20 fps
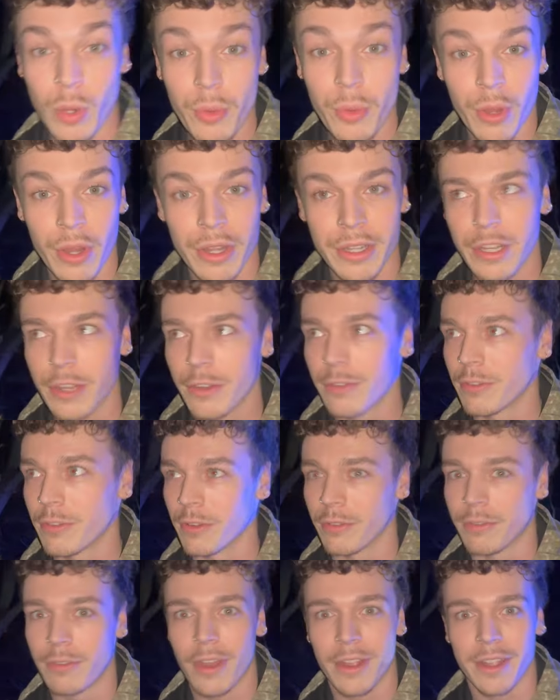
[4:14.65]
were in here for
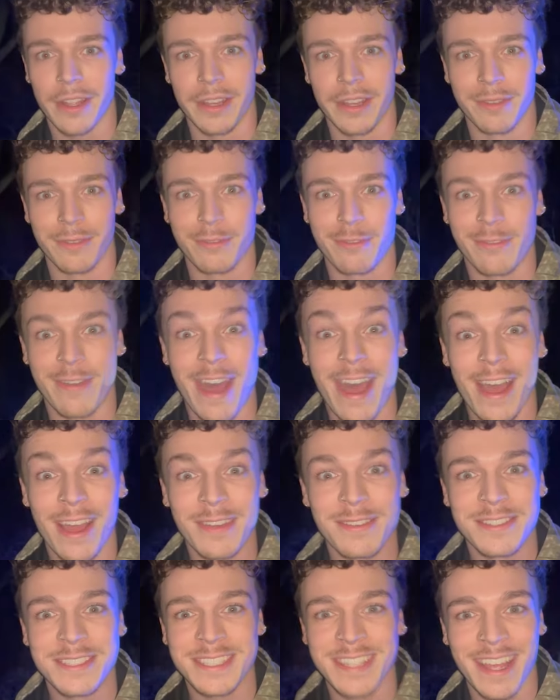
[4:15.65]
fucking five
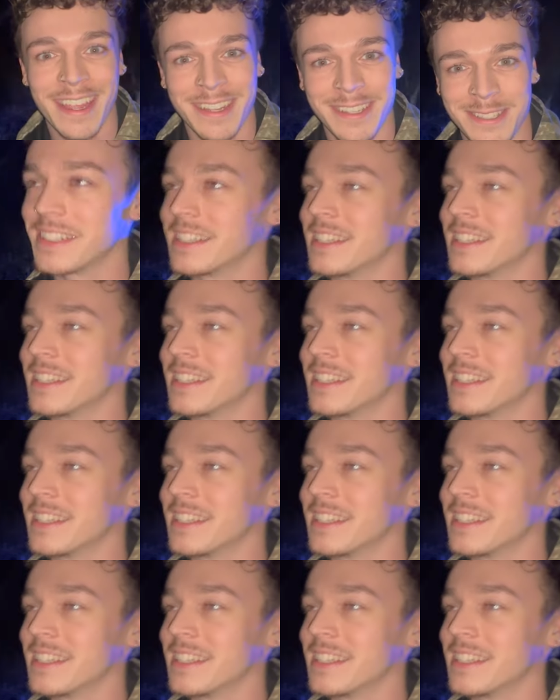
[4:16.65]
seconds.